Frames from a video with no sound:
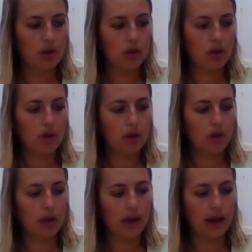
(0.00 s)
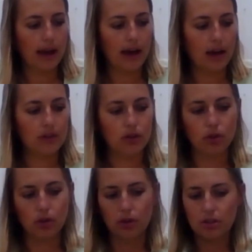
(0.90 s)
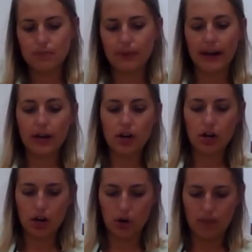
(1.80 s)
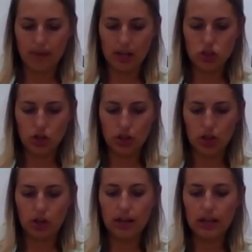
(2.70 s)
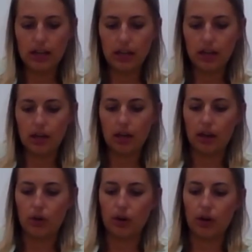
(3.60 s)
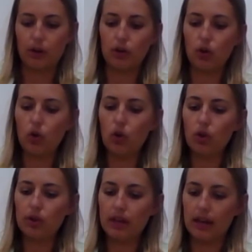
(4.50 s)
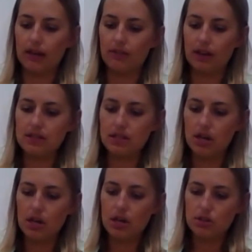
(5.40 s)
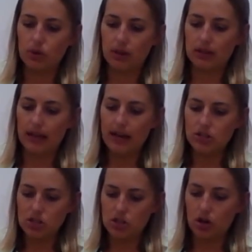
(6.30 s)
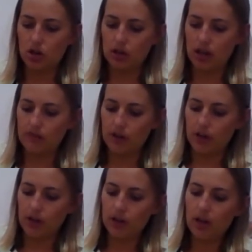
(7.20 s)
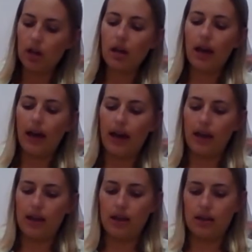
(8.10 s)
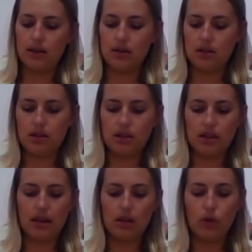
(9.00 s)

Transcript: As you do your splatter, you're gonna wanna make sure that you're hitting and going around your whole canvas so that the edges are all covered and that you have all the